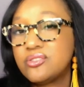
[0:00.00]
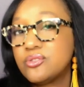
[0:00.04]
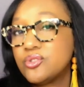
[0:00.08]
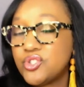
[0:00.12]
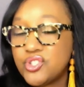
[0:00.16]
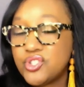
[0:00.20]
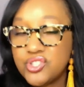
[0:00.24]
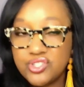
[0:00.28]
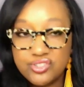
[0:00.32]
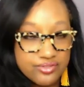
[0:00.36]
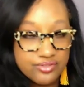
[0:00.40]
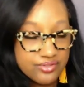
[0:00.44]
So it's
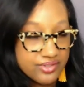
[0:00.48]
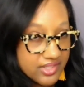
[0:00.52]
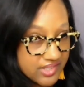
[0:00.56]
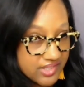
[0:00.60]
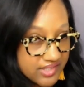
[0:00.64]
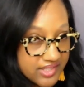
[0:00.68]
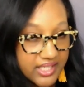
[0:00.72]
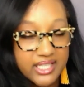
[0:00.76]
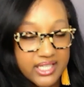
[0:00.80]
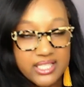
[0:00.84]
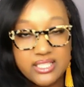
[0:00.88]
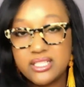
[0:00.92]
just the
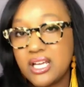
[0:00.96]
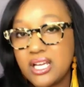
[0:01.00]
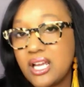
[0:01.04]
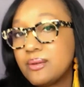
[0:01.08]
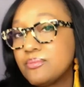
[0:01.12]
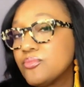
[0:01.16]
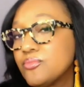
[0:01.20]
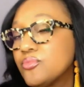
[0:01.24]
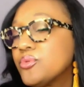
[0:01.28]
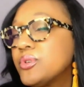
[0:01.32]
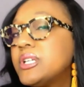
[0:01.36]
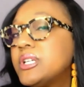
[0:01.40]
second
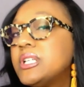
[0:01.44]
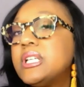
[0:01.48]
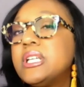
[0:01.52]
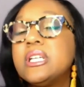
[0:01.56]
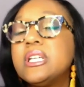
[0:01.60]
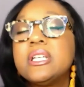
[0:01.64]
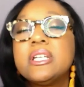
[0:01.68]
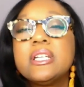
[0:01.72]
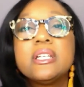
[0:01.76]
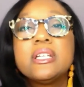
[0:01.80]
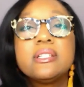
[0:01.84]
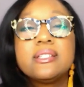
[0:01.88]
time
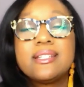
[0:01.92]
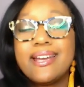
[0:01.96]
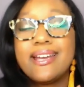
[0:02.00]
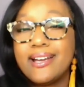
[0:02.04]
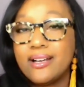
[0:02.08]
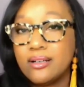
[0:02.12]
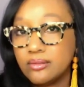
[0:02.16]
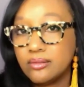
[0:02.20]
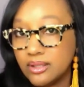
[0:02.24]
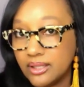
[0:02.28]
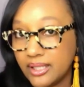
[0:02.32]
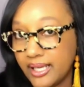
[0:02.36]
reading it
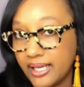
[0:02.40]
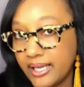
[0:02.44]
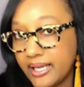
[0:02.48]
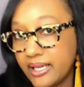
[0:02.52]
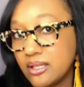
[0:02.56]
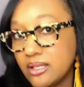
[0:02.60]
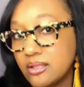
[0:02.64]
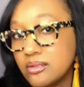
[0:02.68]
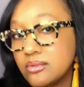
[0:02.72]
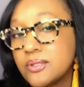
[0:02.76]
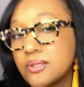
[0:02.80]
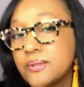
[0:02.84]
out
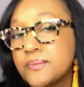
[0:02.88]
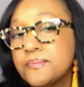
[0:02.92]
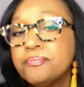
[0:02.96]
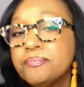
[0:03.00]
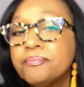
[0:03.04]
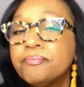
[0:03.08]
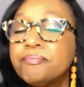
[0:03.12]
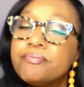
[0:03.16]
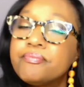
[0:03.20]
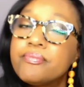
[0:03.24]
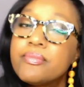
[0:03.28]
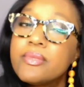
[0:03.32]
loud.
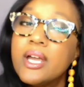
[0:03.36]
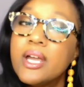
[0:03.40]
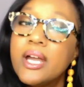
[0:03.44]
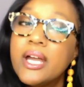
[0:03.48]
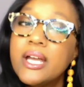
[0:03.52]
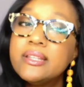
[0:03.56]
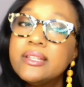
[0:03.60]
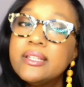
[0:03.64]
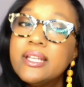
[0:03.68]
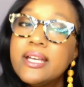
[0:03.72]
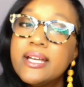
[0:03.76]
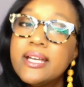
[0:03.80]

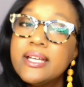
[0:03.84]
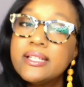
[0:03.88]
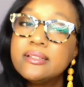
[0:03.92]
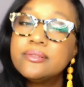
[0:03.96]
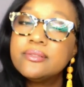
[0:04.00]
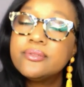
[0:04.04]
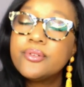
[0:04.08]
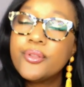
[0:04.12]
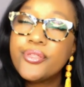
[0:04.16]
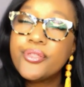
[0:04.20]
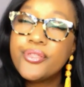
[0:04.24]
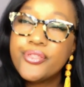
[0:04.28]
And
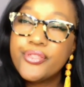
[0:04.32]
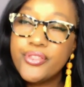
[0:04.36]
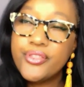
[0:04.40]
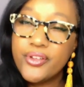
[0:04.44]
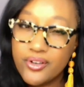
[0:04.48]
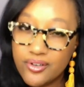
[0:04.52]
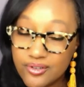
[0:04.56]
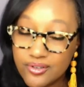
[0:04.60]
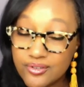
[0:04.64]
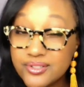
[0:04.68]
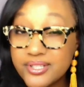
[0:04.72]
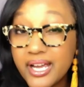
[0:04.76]
then the
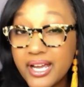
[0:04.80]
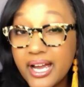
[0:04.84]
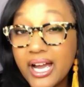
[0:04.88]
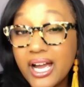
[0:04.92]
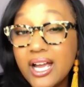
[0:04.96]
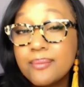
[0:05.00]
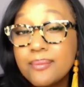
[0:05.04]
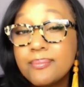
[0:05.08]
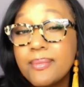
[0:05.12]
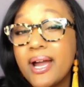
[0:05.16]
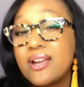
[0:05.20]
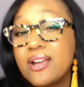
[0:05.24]
third
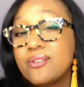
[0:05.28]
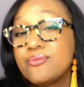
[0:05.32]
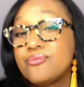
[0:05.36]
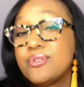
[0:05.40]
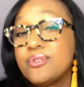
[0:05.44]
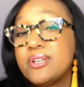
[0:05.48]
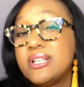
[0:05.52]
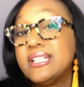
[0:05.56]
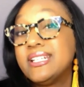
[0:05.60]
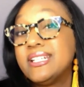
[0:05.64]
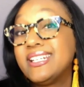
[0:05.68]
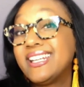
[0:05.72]
time I
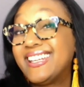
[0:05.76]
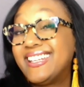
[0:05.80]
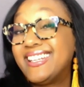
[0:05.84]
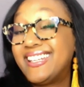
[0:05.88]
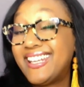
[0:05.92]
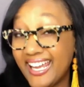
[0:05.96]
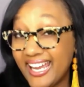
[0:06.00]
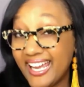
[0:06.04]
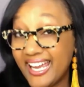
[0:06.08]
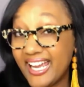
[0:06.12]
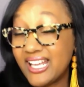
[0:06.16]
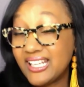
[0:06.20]
read it
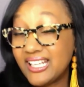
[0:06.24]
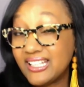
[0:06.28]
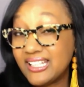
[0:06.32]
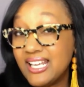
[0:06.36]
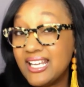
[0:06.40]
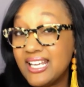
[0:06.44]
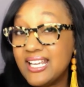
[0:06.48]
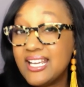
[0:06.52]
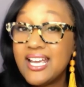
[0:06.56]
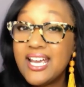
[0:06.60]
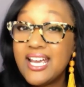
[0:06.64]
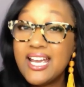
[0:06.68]
again,
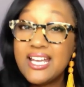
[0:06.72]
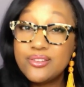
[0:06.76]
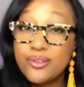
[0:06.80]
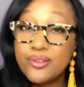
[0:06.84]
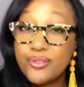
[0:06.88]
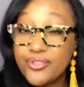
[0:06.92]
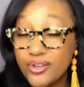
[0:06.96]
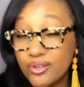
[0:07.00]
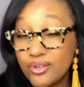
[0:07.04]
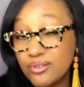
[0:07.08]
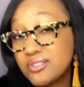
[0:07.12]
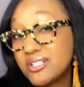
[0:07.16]
and the
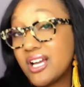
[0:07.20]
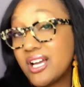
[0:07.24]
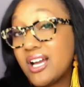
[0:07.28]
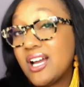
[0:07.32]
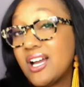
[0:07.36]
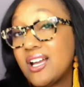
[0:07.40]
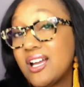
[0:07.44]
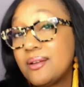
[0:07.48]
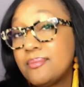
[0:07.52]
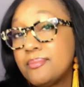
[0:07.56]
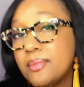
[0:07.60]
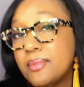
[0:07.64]
third
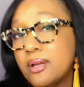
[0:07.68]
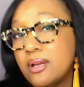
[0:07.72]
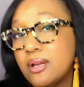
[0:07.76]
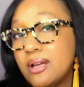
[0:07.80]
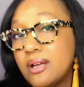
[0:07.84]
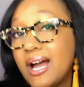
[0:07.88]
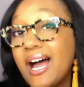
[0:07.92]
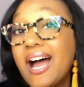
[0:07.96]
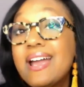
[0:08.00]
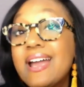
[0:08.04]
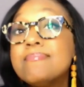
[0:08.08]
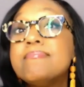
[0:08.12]
time
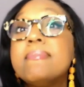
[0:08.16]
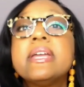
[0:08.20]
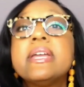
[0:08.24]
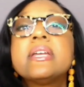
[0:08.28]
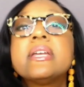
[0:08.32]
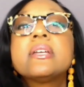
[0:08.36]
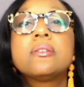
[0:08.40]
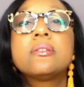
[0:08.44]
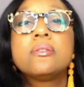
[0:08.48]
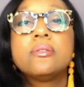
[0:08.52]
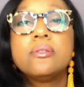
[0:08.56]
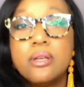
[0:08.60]
I
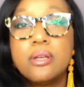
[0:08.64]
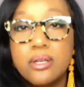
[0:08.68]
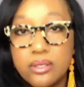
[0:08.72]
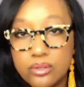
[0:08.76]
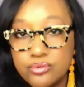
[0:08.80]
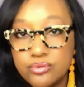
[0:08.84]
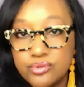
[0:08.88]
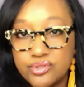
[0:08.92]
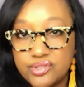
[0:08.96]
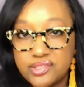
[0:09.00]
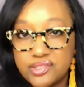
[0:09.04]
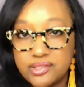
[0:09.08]
make
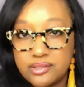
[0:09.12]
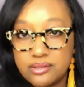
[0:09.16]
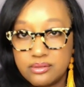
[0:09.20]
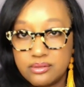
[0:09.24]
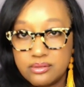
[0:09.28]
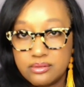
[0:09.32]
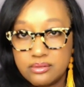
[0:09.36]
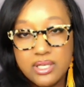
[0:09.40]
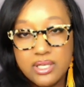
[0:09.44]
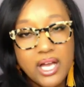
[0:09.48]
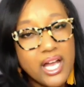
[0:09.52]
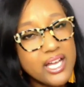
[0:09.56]
notes.
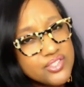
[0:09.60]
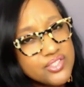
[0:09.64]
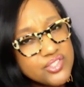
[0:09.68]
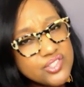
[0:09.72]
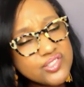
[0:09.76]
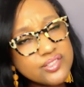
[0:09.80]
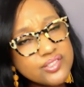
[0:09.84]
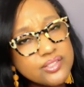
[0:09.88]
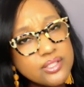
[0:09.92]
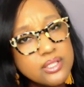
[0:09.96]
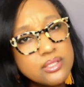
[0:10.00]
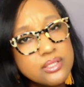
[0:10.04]
I
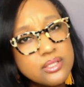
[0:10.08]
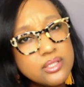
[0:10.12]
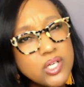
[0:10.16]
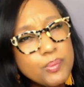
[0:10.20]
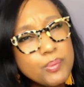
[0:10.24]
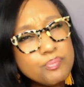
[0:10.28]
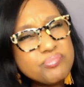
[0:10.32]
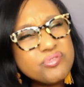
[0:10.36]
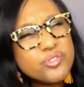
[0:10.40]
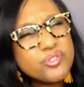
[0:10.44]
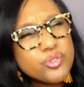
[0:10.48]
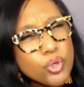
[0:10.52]
just
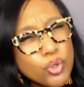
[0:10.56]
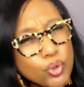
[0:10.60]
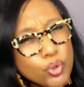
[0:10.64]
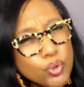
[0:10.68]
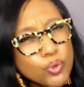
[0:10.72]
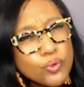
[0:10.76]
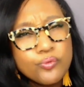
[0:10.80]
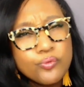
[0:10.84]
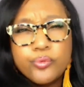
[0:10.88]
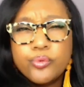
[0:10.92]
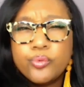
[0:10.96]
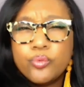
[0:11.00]

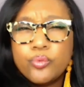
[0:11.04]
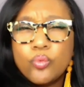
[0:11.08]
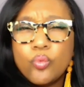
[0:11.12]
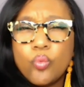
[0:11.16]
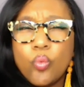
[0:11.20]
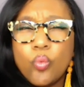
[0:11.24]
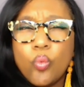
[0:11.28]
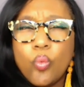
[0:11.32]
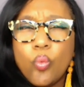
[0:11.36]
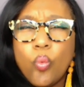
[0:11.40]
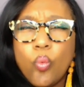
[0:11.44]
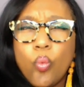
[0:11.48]
observe
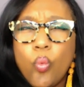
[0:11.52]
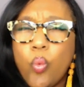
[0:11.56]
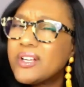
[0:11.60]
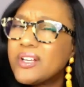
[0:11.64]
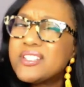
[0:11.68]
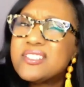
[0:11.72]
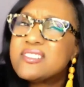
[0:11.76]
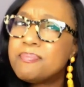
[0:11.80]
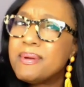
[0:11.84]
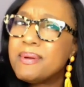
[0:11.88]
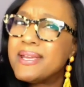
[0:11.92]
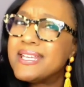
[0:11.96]

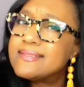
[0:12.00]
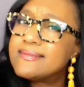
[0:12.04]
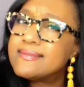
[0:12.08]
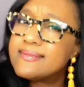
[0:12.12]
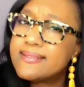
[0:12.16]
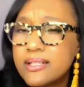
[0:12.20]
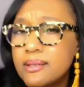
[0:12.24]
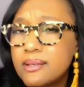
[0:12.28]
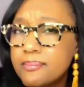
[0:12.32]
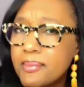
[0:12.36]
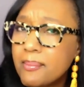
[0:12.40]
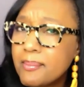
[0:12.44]
what's being
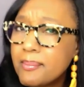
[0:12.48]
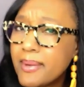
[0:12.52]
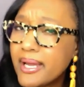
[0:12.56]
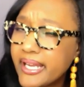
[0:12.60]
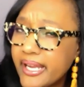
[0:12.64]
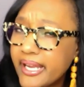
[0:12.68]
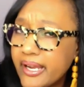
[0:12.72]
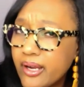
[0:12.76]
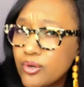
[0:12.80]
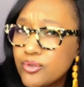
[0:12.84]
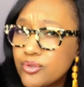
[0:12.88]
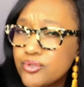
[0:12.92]
said about my
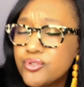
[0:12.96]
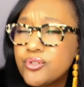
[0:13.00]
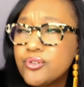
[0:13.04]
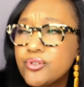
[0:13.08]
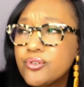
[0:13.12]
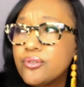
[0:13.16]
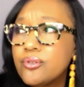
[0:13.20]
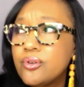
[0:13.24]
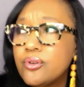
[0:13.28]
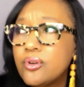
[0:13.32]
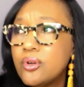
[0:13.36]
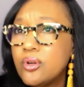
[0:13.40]

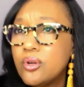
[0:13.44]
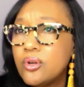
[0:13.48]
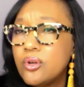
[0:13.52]
character,